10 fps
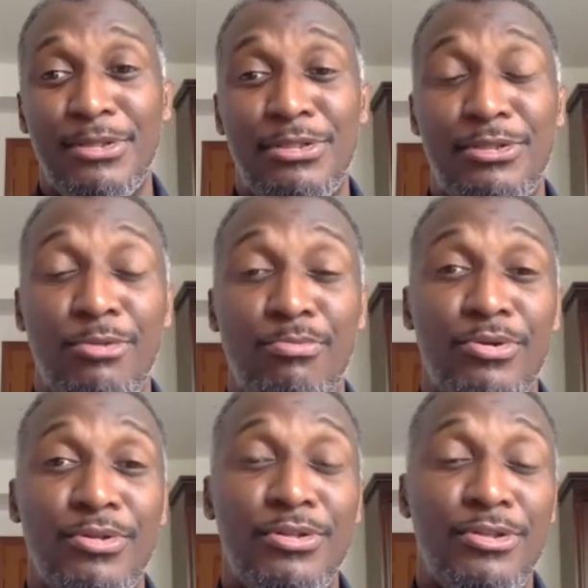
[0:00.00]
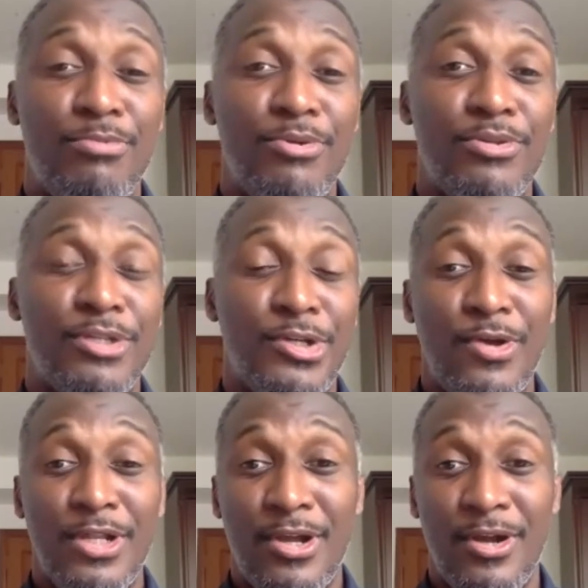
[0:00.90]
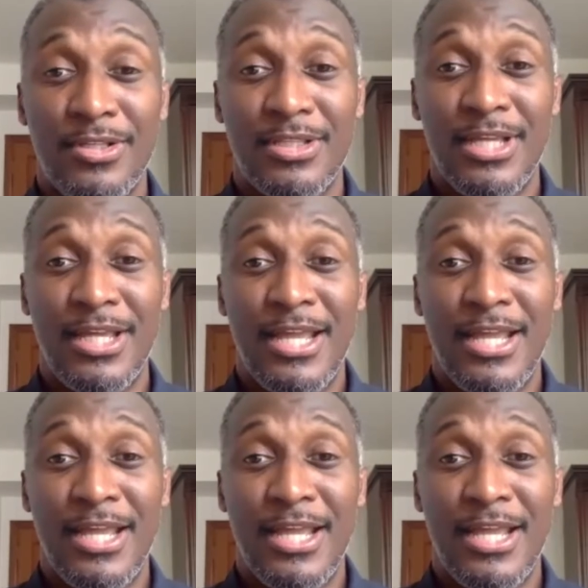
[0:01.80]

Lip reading: super, super security guards.